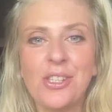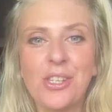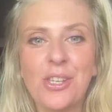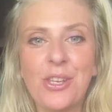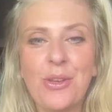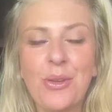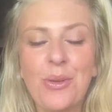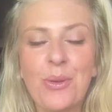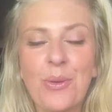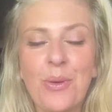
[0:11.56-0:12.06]

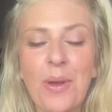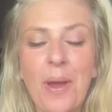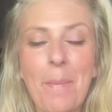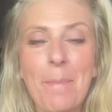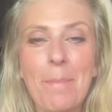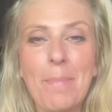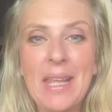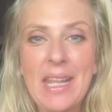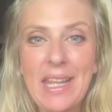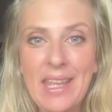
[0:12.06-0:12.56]
to
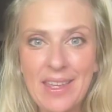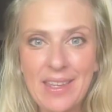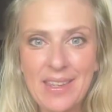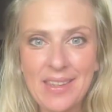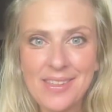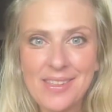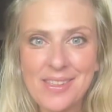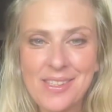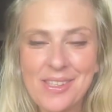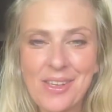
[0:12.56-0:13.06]

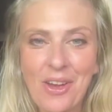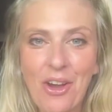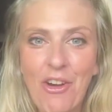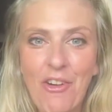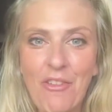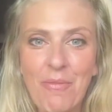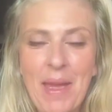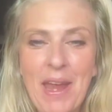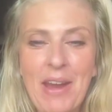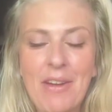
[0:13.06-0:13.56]
millions
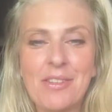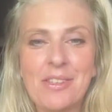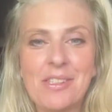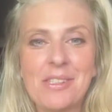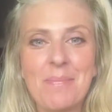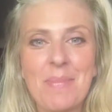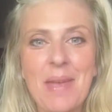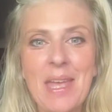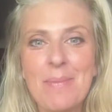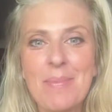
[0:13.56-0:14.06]
of
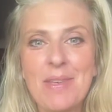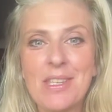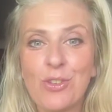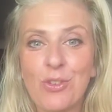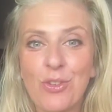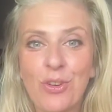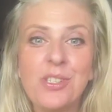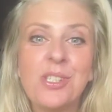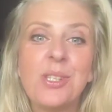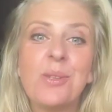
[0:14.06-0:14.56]
parents and babies
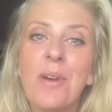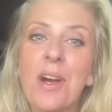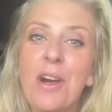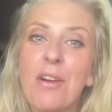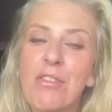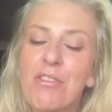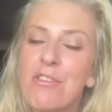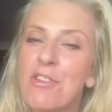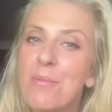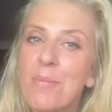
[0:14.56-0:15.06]
across the
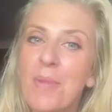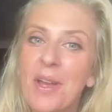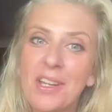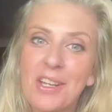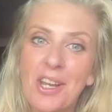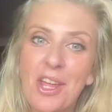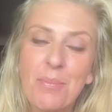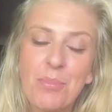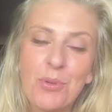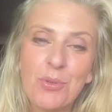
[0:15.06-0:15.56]
world through my
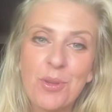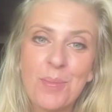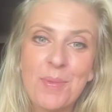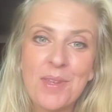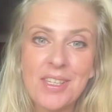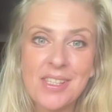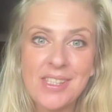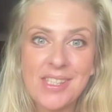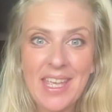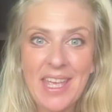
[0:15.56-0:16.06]
global
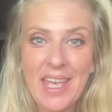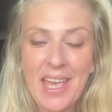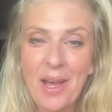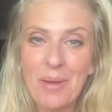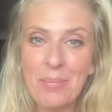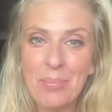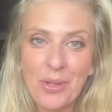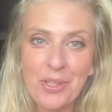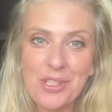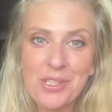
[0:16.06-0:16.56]
community
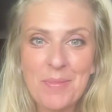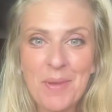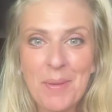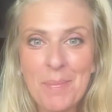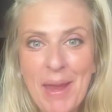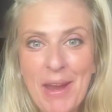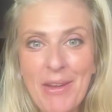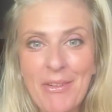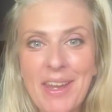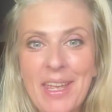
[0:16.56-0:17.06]
at Blossom
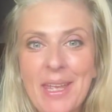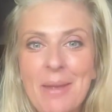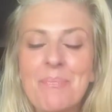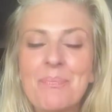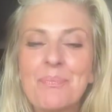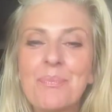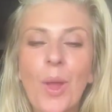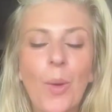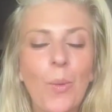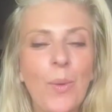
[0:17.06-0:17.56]
and Berry.
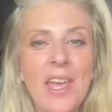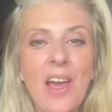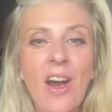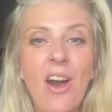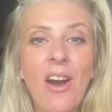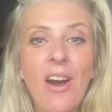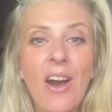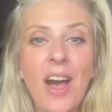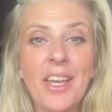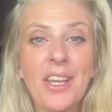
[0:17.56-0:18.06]
We
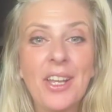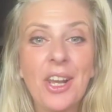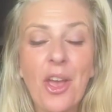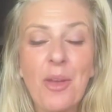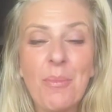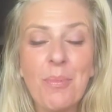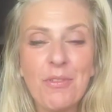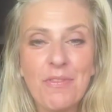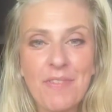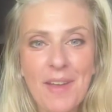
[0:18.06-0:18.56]
are a
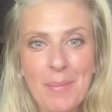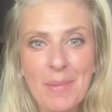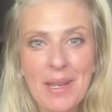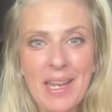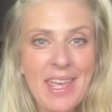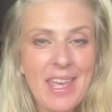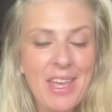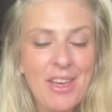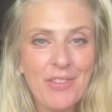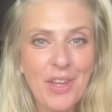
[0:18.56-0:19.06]
global
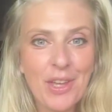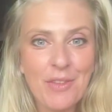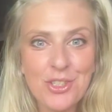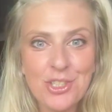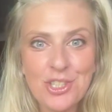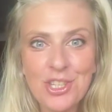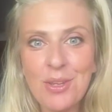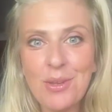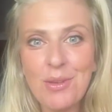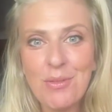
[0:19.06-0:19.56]
family of over
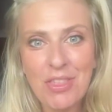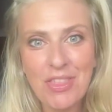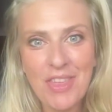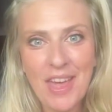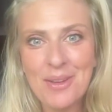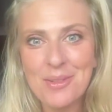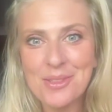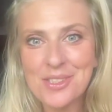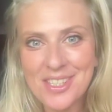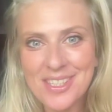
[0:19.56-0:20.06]

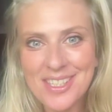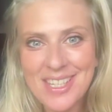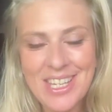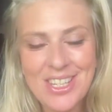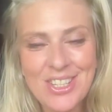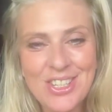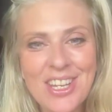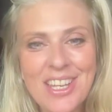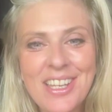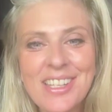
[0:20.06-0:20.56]
2,000
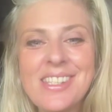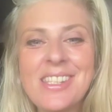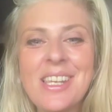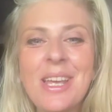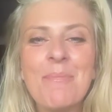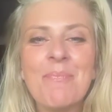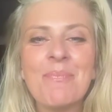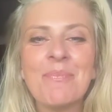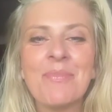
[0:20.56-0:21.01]
teachers